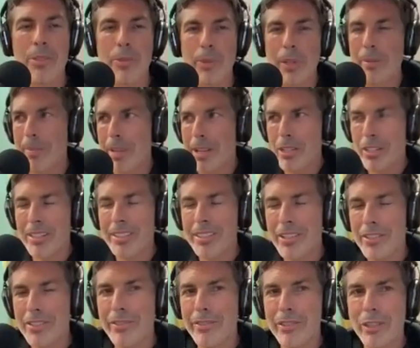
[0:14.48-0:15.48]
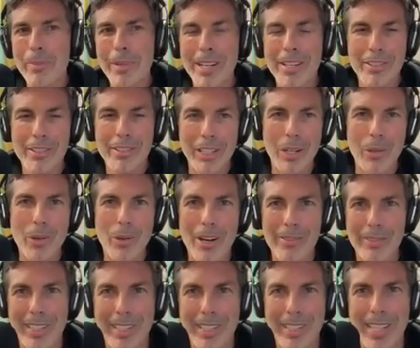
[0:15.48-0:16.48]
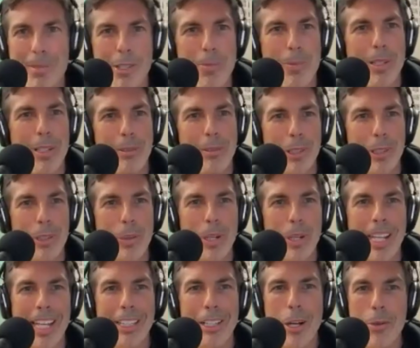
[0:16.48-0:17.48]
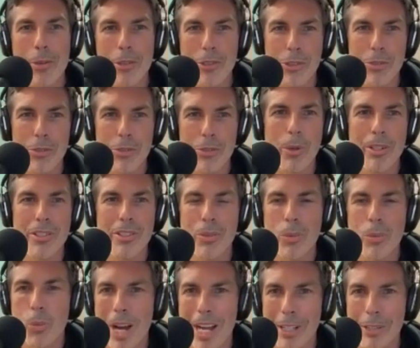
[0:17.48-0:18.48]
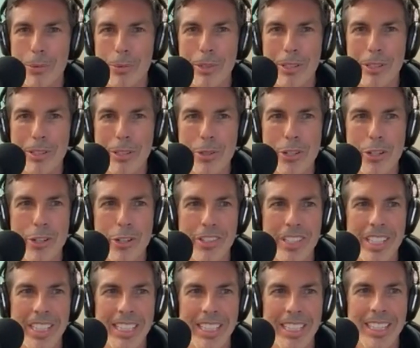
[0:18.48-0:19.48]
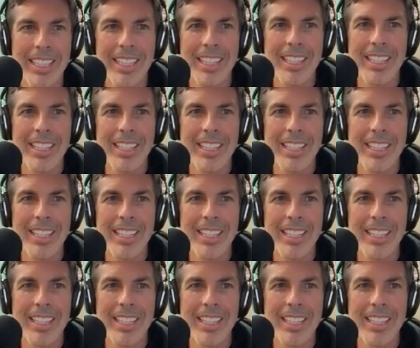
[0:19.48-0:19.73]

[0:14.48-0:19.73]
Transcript: as we had mentioned just a few minutes ago off camera, is being recorded at Kona Sports in Wildwood, New Jersey.